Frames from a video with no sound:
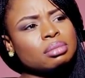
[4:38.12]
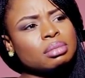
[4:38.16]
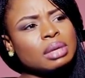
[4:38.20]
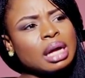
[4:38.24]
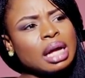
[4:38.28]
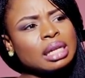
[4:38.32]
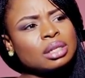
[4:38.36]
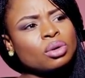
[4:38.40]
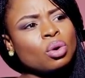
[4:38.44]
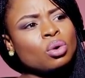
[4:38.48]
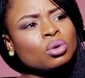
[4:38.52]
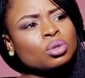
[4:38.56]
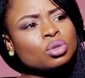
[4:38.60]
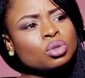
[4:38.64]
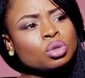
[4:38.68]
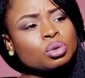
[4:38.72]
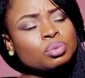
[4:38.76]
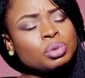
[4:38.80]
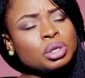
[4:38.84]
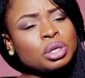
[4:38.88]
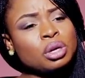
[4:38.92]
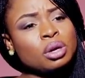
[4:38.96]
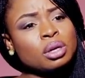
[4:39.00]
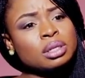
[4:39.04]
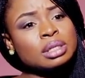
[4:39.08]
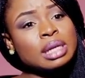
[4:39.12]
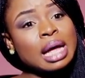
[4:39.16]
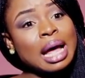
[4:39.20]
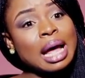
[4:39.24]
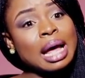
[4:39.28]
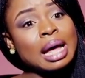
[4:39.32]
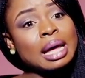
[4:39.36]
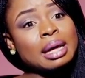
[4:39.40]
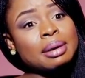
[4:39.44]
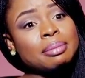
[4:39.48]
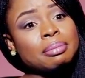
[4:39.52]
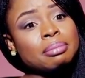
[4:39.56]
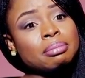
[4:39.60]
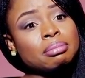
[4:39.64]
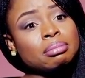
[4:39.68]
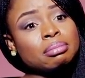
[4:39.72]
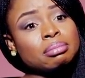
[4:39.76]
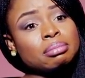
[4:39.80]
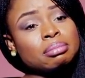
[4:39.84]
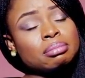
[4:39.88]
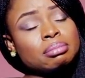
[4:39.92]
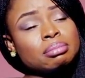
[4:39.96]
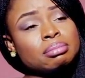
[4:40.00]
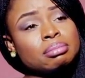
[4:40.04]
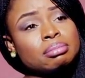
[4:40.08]
And also because I'm
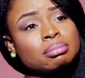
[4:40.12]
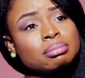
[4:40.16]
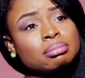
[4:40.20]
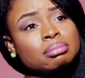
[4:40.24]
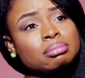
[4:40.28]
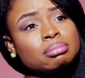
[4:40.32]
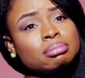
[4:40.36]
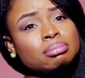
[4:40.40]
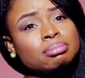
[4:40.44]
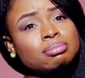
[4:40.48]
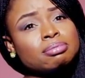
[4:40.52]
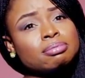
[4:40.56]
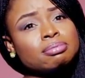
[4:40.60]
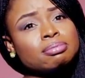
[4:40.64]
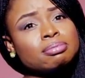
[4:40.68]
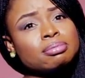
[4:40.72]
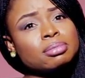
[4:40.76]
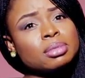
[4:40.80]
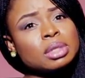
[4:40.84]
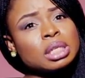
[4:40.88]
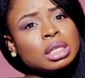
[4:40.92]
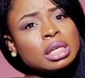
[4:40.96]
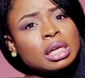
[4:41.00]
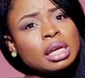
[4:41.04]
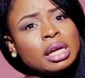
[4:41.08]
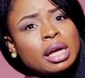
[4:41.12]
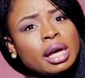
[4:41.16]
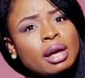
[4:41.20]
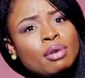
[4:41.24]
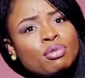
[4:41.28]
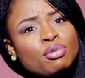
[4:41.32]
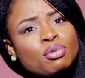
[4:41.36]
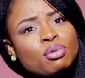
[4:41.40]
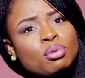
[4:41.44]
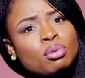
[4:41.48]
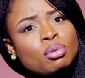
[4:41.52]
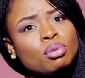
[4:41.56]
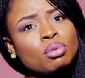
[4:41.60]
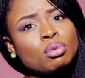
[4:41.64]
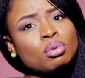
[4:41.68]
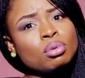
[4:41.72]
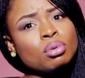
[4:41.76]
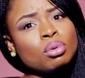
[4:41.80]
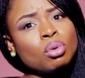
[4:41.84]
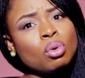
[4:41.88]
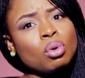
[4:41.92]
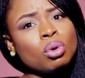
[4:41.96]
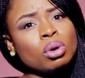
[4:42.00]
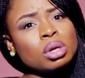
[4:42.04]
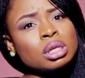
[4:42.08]

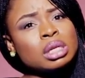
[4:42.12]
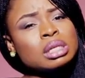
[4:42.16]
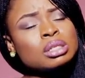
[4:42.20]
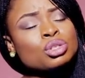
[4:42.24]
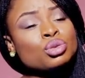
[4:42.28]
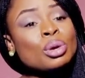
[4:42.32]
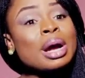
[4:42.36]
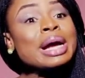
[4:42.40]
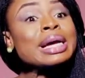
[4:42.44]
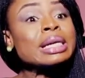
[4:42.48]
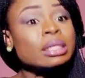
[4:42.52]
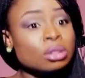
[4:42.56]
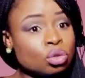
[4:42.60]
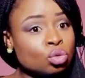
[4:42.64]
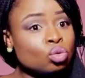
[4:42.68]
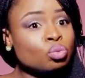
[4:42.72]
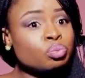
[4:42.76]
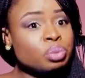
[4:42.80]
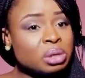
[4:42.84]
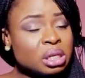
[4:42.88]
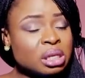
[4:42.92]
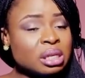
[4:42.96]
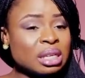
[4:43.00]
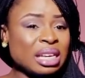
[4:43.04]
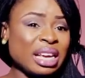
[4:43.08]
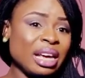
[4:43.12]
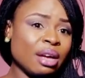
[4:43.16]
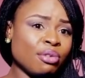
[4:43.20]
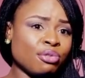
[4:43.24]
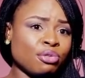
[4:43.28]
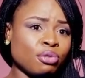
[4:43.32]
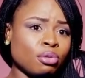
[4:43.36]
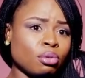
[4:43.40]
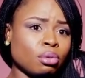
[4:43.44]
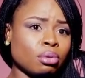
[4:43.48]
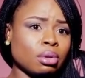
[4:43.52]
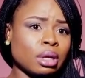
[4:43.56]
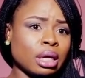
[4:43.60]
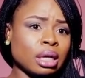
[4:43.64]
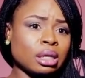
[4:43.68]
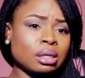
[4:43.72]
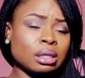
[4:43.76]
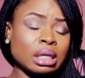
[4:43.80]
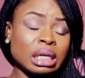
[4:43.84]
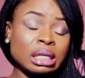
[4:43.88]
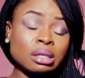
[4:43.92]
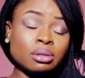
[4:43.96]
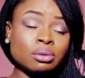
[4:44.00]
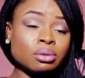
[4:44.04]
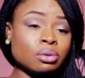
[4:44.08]
careful, or trying to be careful. I
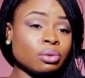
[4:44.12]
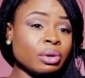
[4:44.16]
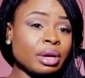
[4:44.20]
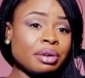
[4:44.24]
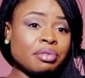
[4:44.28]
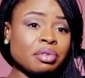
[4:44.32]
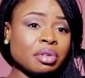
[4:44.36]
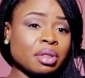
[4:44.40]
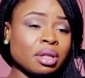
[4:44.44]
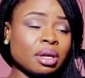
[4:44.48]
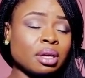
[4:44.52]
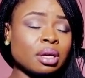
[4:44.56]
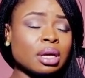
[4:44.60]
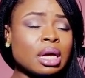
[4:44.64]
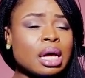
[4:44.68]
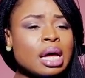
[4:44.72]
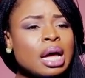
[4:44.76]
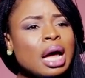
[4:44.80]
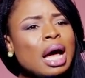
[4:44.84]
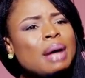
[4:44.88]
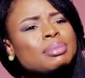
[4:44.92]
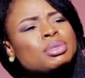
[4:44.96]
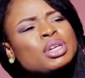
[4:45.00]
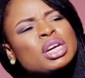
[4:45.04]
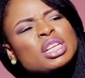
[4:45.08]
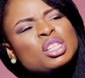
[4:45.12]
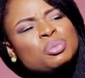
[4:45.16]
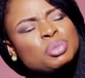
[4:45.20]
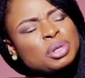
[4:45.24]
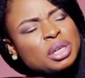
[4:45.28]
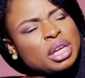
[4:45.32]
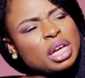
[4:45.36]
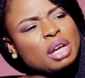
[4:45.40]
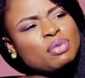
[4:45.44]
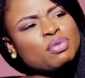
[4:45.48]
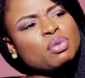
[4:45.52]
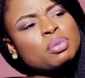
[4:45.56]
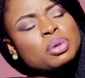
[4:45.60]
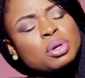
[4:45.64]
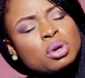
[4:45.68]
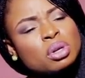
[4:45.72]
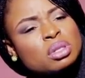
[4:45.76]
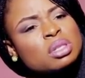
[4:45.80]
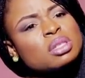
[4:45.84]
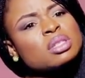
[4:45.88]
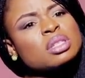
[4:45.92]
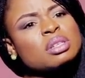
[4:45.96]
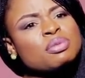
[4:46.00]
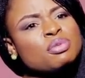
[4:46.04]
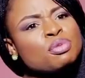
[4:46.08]
don't know everything. I'm trying to be careful
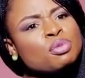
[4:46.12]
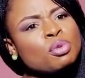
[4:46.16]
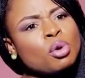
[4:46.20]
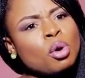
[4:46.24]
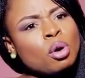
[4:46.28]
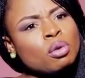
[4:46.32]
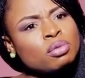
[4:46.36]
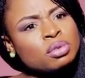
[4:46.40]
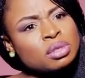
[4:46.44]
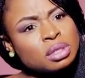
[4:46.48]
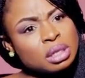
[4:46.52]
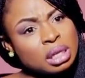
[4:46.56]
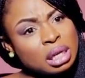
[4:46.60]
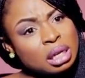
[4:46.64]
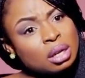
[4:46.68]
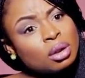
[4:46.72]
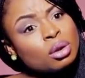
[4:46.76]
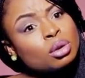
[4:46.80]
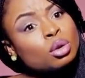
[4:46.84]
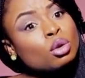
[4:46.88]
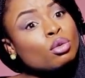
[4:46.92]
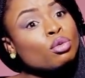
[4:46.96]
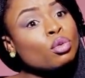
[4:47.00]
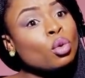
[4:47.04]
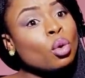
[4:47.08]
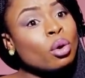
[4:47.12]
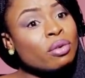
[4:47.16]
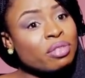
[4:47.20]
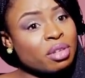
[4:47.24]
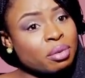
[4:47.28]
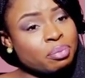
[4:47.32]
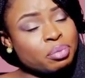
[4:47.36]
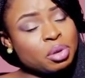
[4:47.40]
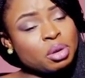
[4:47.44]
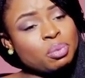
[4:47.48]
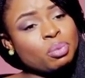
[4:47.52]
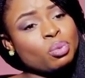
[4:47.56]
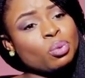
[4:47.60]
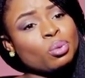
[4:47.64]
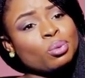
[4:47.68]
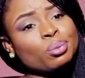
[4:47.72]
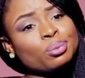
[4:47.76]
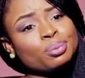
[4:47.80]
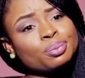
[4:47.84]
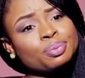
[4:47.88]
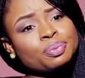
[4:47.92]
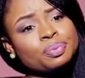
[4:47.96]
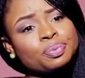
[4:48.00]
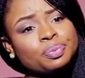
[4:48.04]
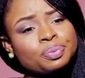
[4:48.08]
because it involves a lot of other people.
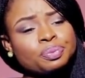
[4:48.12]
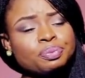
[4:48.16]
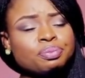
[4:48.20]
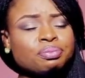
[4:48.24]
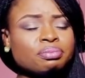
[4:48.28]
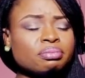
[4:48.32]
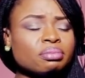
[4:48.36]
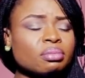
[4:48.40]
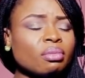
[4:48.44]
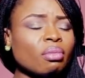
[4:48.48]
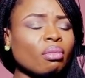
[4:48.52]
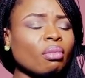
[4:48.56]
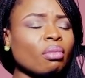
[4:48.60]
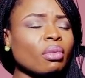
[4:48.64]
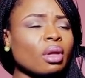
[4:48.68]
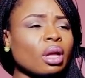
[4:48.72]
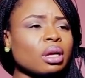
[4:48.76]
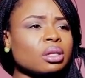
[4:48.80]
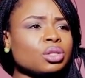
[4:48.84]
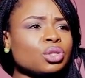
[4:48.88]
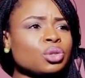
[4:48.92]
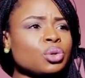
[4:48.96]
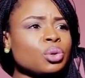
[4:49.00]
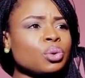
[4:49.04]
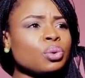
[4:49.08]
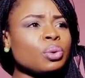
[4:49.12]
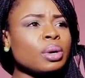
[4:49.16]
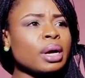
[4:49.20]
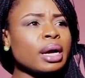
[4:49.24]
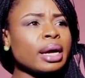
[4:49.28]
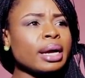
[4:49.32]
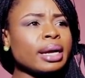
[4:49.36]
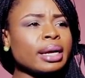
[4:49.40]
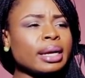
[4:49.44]
So